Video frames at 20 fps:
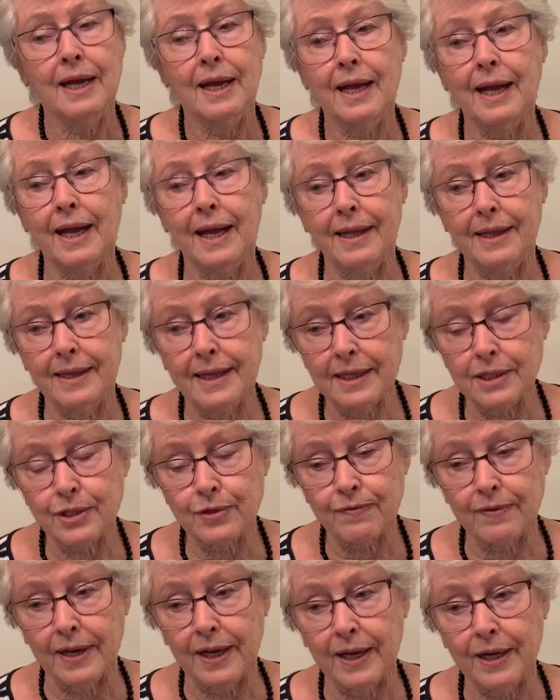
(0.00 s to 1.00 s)
and that
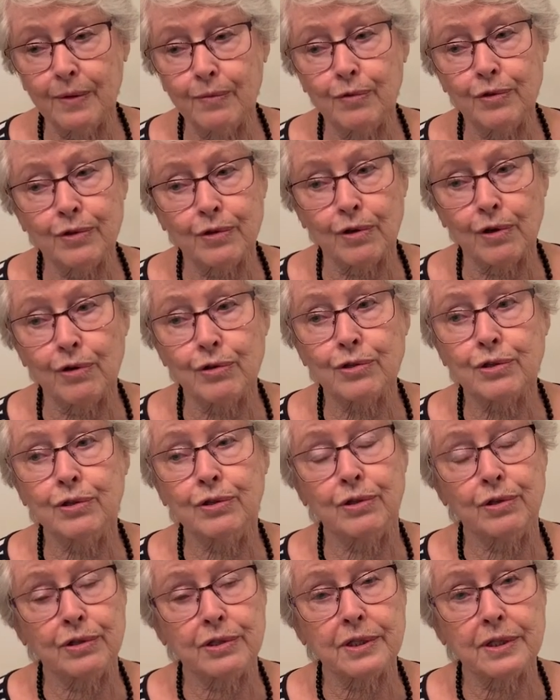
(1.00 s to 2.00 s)
train would go to
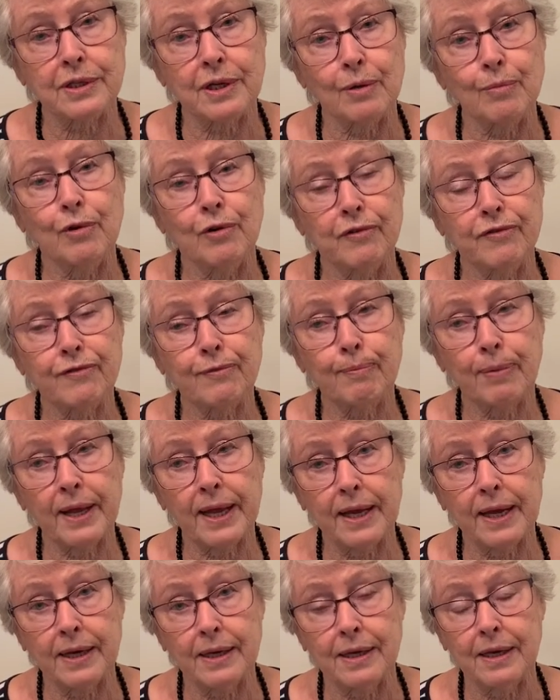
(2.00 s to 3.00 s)
Rotterdam
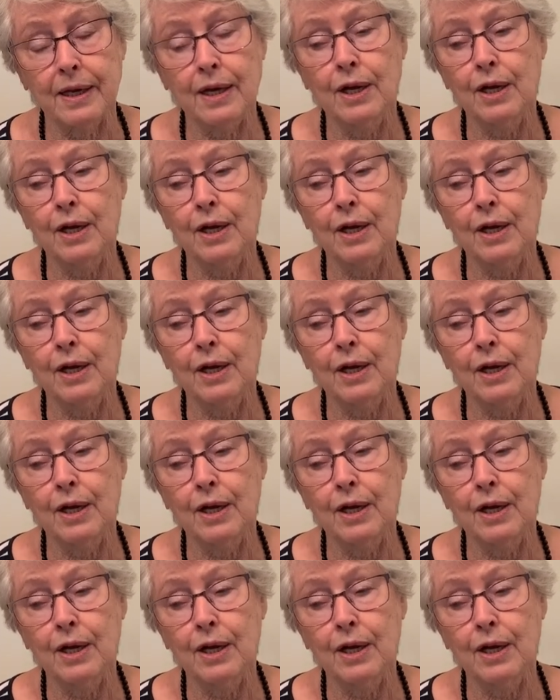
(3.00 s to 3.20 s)
Hofplein.